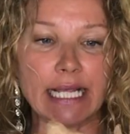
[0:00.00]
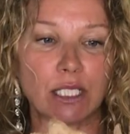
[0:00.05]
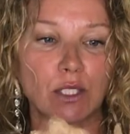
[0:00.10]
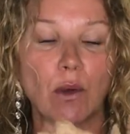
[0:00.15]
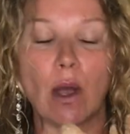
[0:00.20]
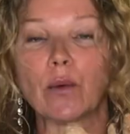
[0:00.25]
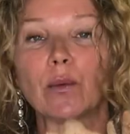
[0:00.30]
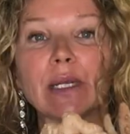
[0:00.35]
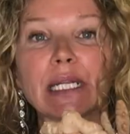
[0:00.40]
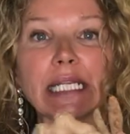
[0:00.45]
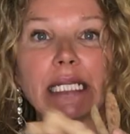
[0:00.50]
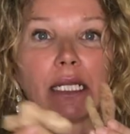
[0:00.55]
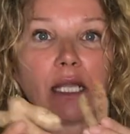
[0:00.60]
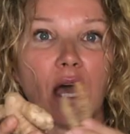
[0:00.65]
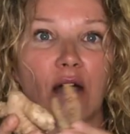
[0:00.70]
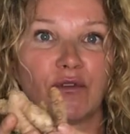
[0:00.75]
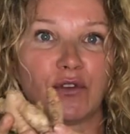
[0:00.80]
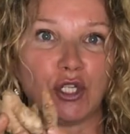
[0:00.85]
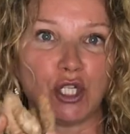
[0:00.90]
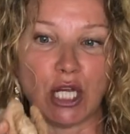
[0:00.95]
So I really
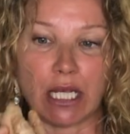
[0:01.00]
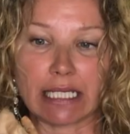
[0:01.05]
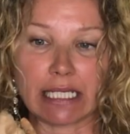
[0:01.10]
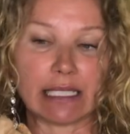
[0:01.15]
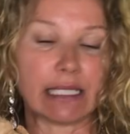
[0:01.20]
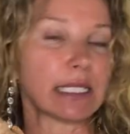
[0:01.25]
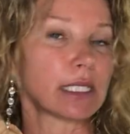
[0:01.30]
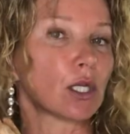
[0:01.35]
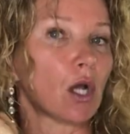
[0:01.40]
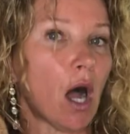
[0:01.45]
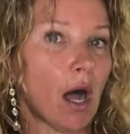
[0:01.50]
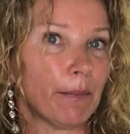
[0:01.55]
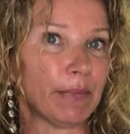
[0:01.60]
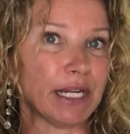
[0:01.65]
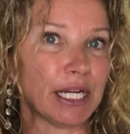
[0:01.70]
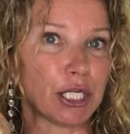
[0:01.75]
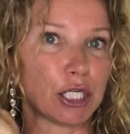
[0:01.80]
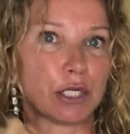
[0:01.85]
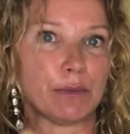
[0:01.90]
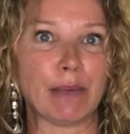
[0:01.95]
love just this
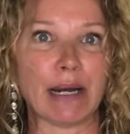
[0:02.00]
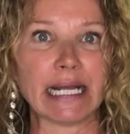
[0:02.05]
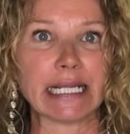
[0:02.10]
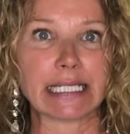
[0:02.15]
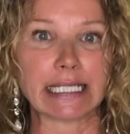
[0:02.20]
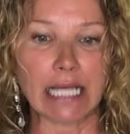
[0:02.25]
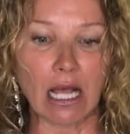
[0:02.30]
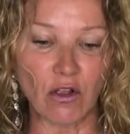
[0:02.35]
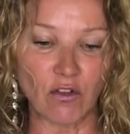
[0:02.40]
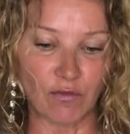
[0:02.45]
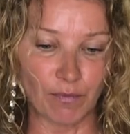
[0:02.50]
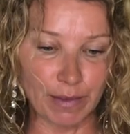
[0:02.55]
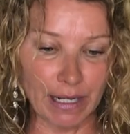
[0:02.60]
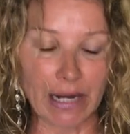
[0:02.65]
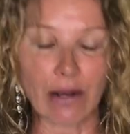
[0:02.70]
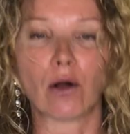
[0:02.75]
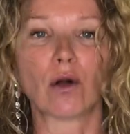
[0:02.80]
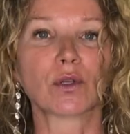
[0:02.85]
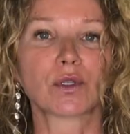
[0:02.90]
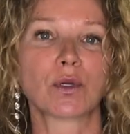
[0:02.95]
combination by itself, but I
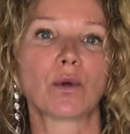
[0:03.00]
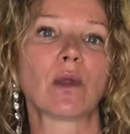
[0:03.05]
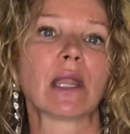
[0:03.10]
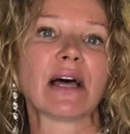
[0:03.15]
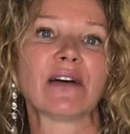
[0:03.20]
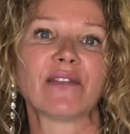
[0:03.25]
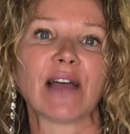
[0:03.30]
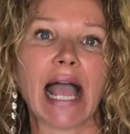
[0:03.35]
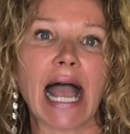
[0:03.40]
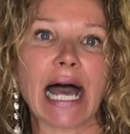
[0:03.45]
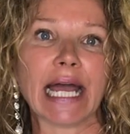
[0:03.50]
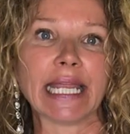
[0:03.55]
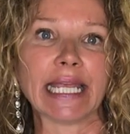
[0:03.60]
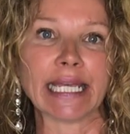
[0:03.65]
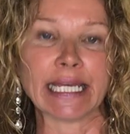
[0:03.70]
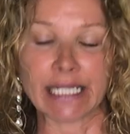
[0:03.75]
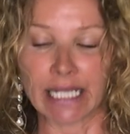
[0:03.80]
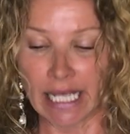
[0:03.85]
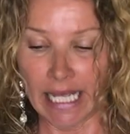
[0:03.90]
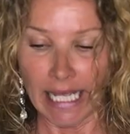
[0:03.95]
also love adding
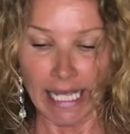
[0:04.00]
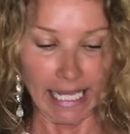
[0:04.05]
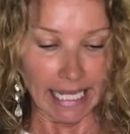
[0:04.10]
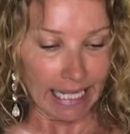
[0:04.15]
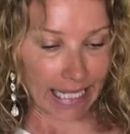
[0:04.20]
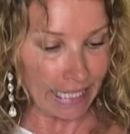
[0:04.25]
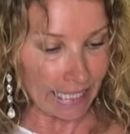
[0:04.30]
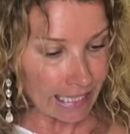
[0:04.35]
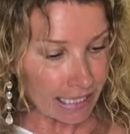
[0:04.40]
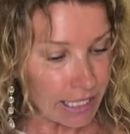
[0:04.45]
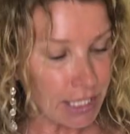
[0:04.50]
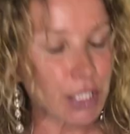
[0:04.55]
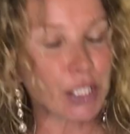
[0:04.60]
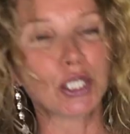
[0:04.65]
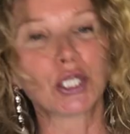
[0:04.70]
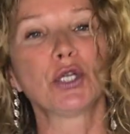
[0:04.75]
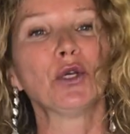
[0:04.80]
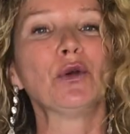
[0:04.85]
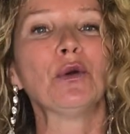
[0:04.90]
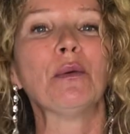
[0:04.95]
it
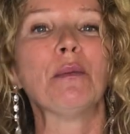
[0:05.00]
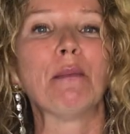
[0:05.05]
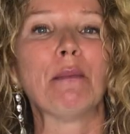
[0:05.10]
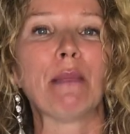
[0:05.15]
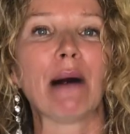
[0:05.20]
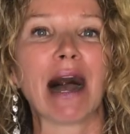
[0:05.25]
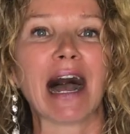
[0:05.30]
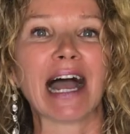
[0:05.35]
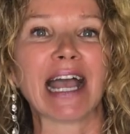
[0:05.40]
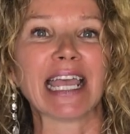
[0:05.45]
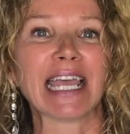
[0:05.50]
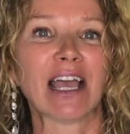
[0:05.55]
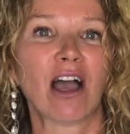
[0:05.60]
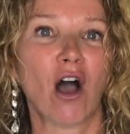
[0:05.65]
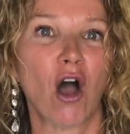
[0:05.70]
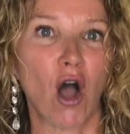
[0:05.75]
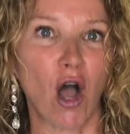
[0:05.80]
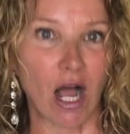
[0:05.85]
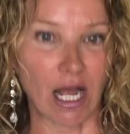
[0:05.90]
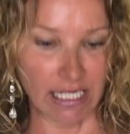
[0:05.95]
into my
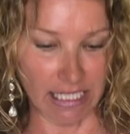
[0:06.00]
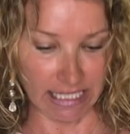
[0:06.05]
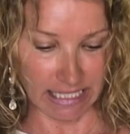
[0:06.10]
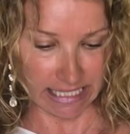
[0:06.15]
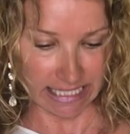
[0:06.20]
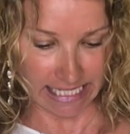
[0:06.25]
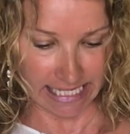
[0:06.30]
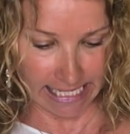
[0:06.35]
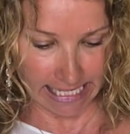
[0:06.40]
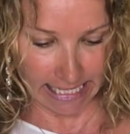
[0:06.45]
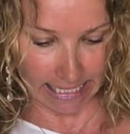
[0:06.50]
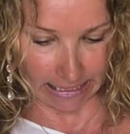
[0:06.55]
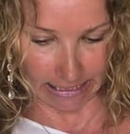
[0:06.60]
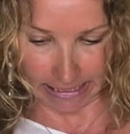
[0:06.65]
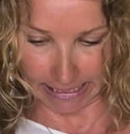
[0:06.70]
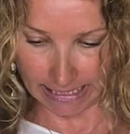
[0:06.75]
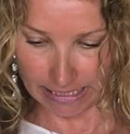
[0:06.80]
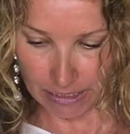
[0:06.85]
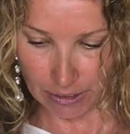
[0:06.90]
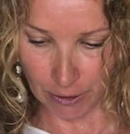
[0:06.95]
hot tea
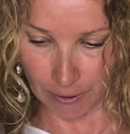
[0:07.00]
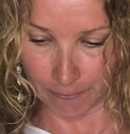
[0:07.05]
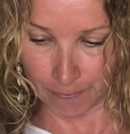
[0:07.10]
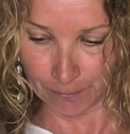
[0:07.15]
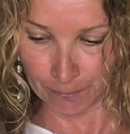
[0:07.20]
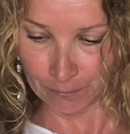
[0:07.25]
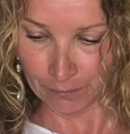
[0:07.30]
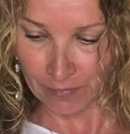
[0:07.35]
elixir.